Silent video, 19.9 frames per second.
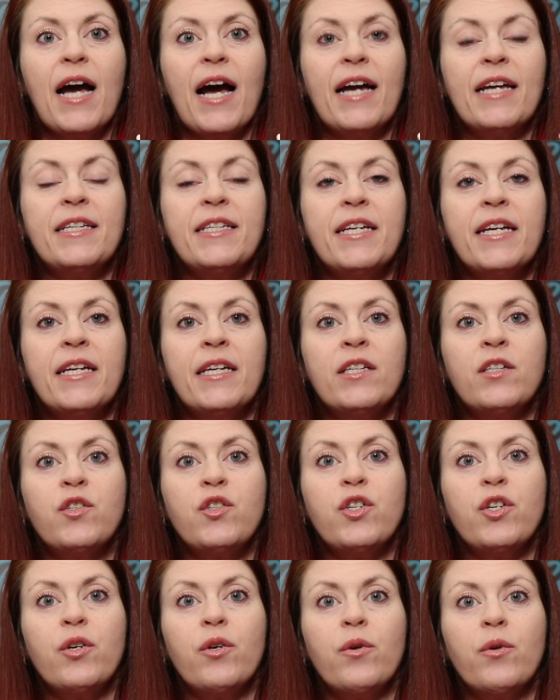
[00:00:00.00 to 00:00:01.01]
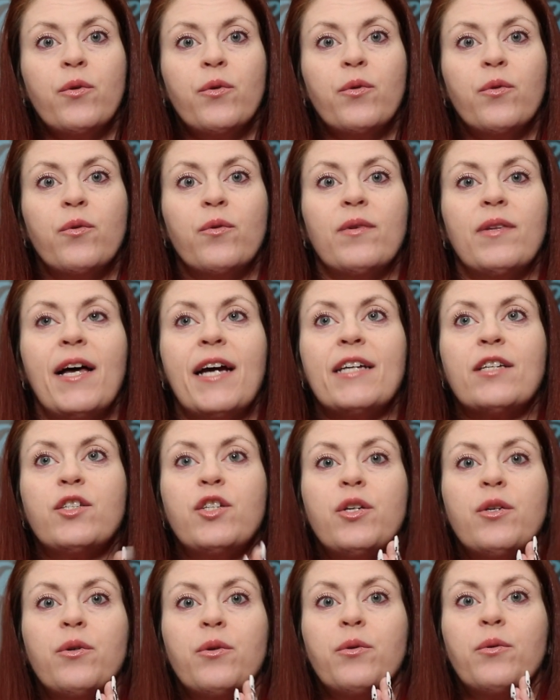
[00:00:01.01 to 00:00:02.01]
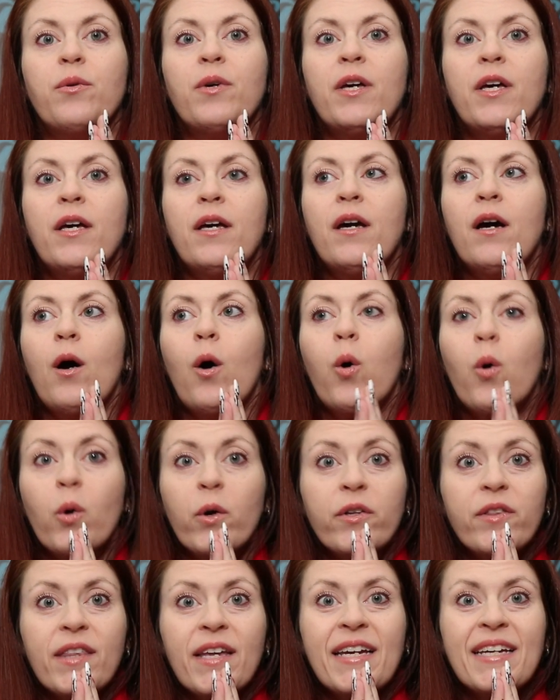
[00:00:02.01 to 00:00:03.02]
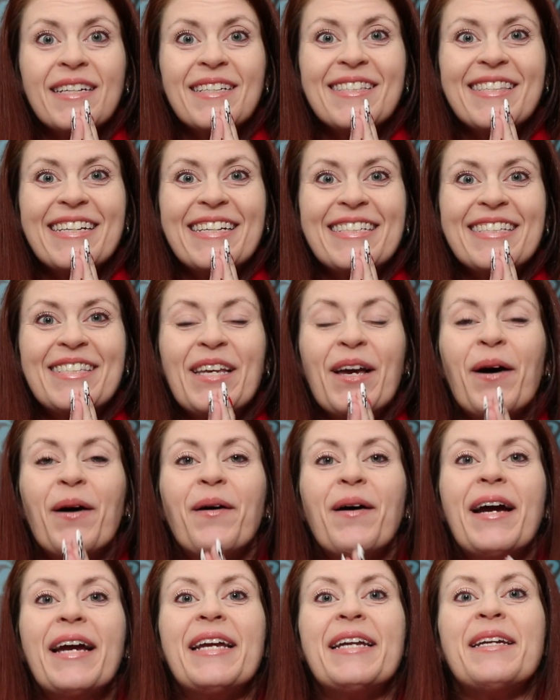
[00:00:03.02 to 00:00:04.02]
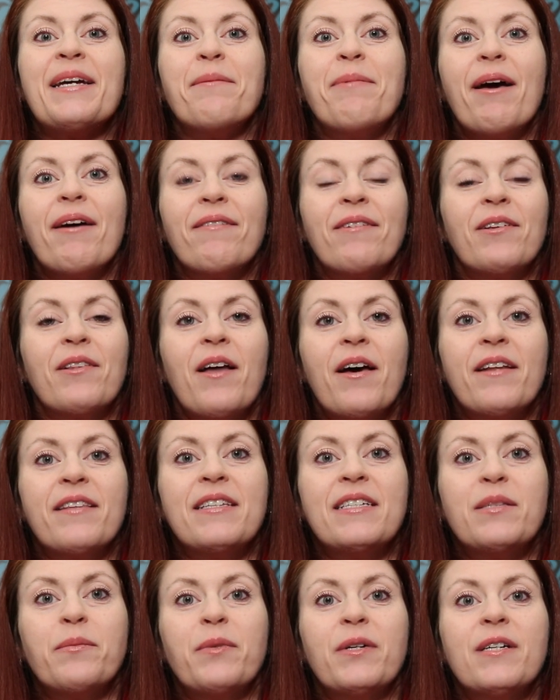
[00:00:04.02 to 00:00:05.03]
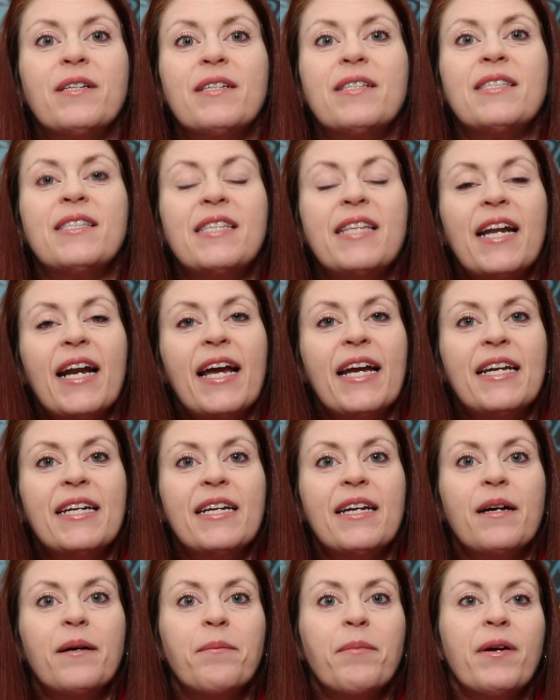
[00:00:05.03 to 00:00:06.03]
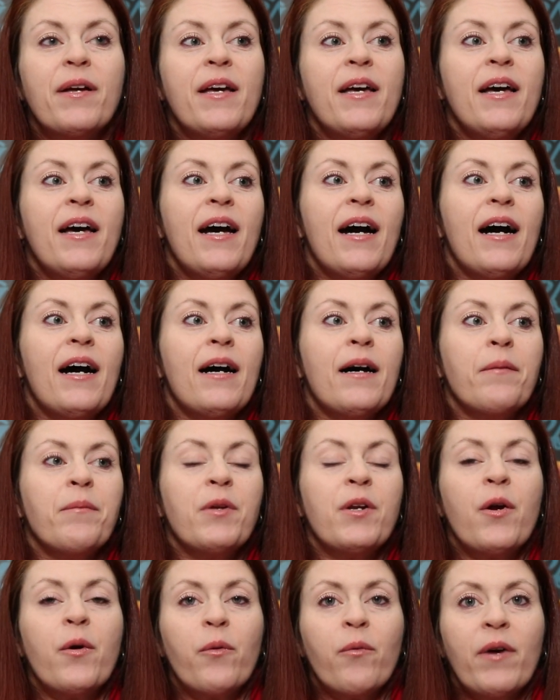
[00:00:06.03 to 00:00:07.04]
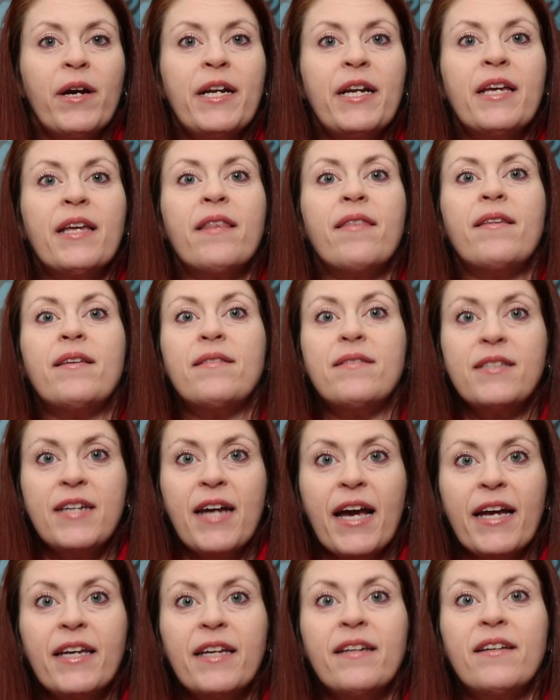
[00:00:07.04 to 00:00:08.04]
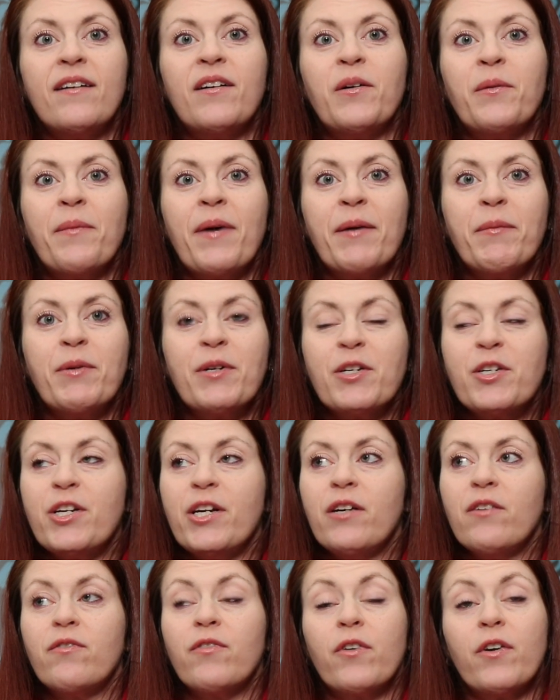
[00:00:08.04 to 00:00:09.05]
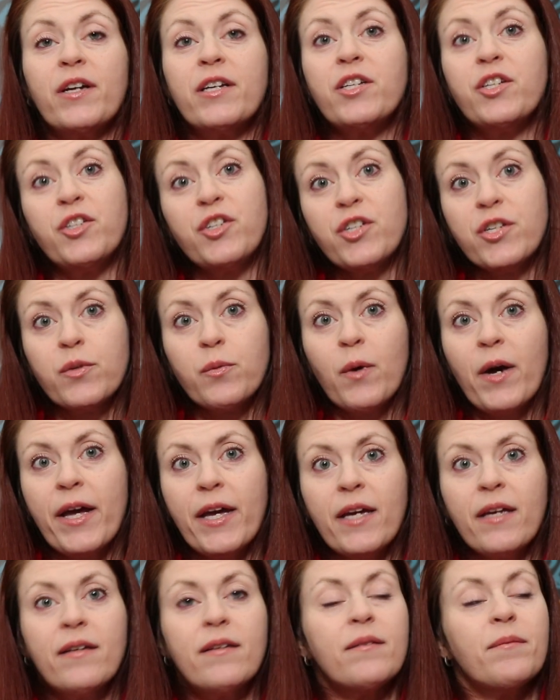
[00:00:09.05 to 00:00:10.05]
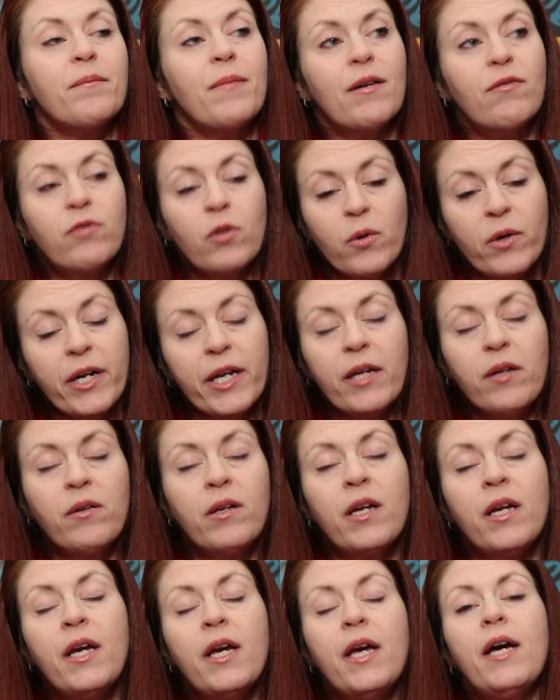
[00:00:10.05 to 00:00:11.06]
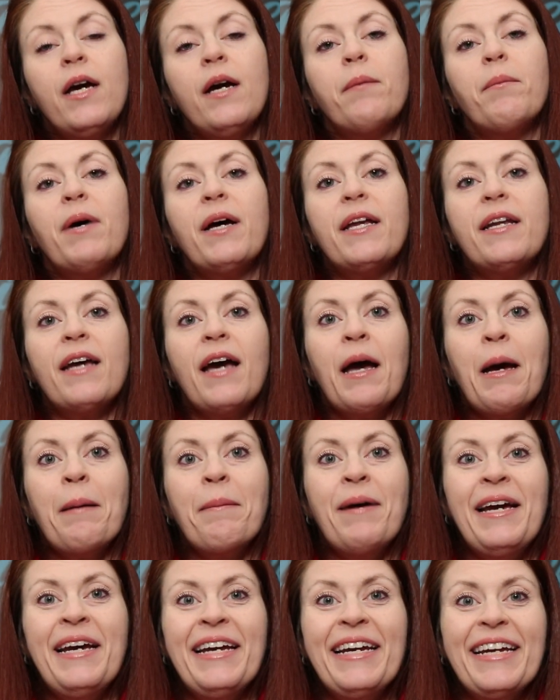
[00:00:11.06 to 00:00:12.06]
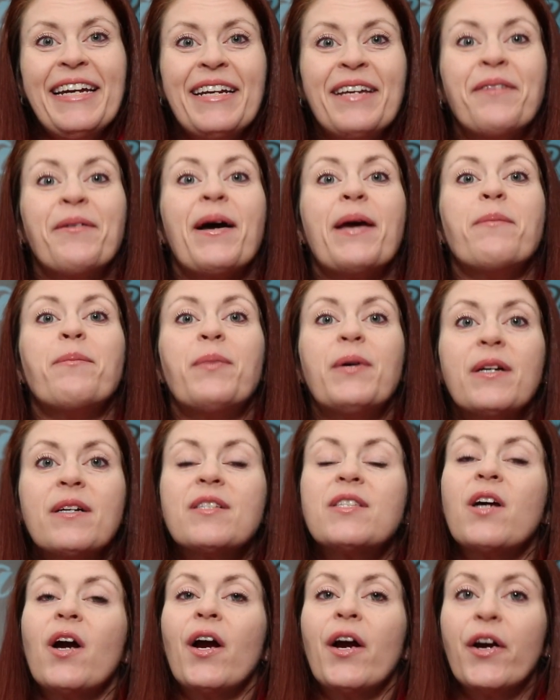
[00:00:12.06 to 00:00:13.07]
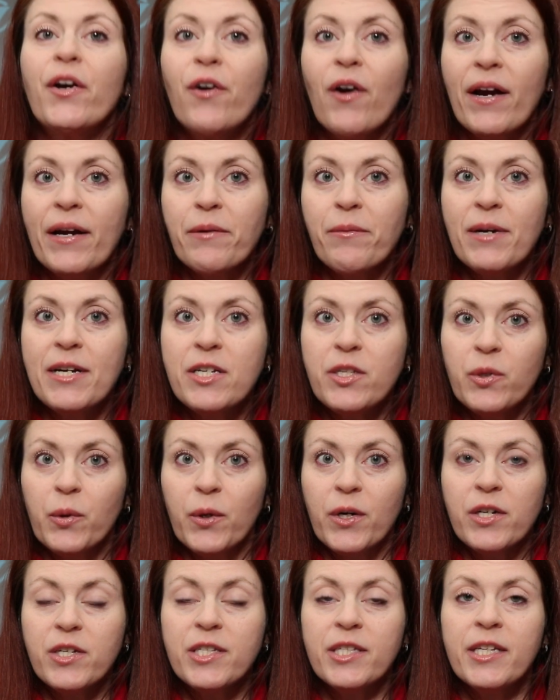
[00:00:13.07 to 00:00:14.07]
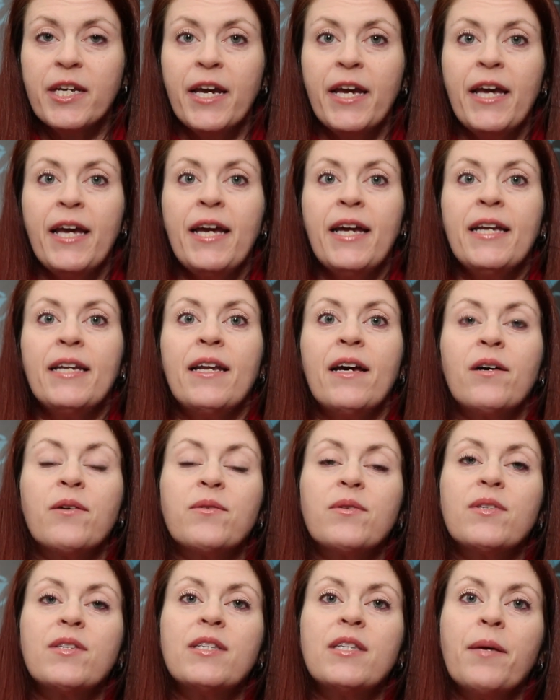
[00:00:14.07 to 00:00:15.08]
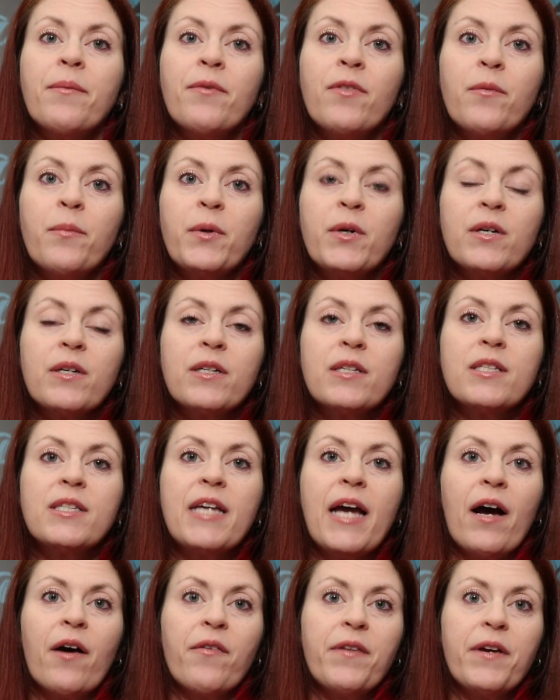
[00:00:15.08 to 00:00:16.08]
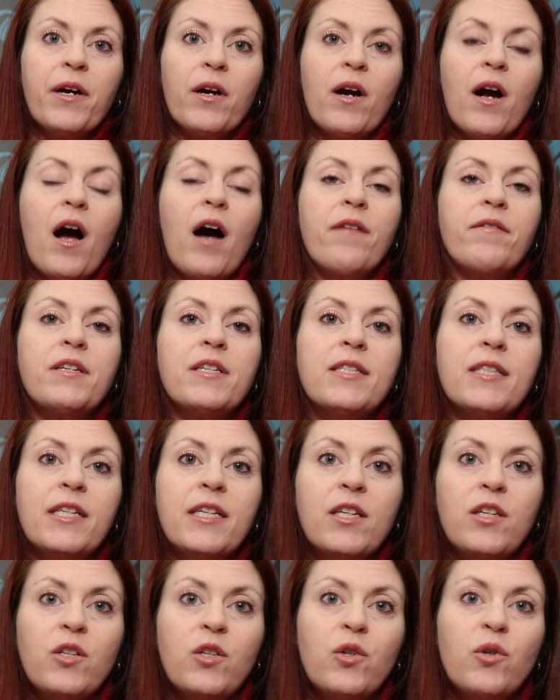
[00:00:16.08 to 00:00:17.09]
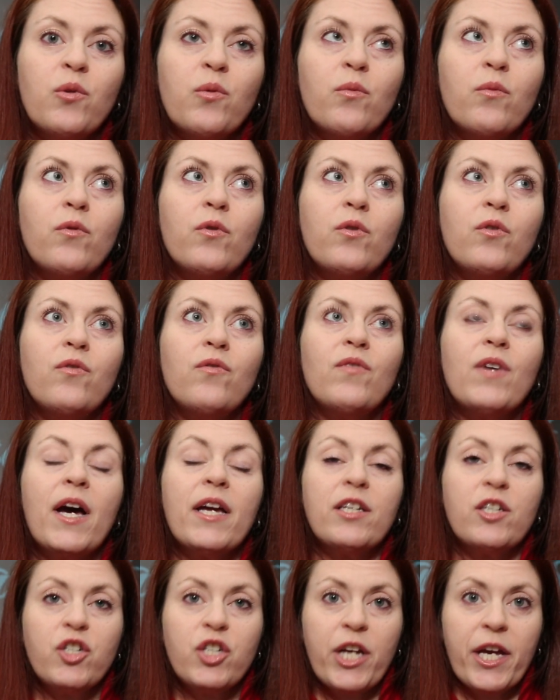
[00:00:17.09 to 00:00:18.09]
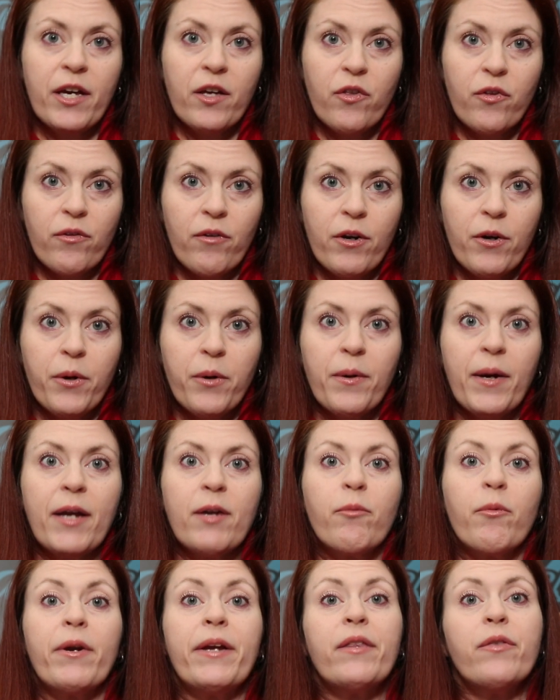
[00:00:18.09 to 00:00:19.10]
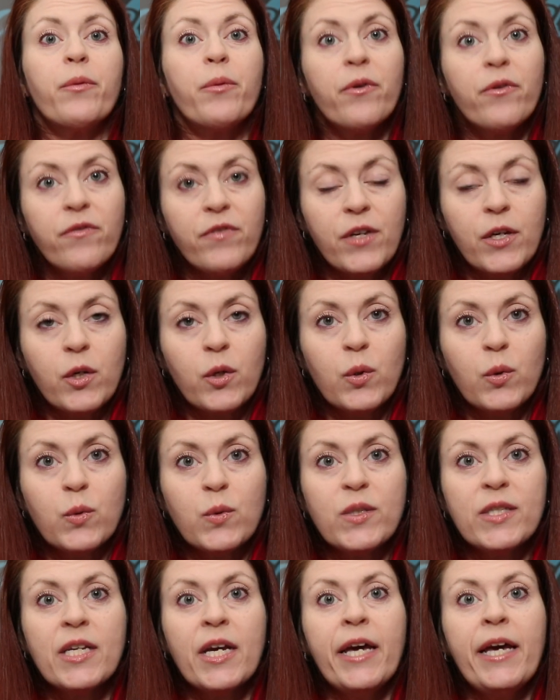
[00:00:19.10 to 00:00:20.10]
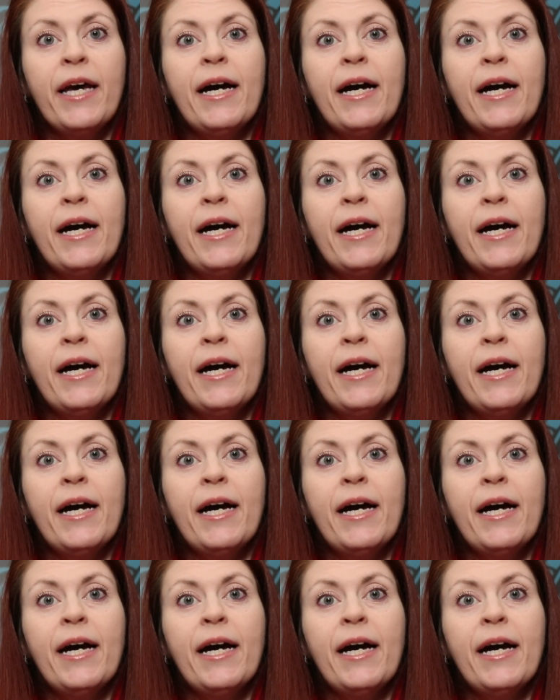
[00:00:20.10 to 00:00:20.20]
I tend to like to hoard things, and so I end up having a lot of these books that I end up reading and then stacking on my bookshelf for it to just weigh my floor down. But anyway, books are a great resource. Now, some of the books out there, obviously you've got to check through and read the reviews.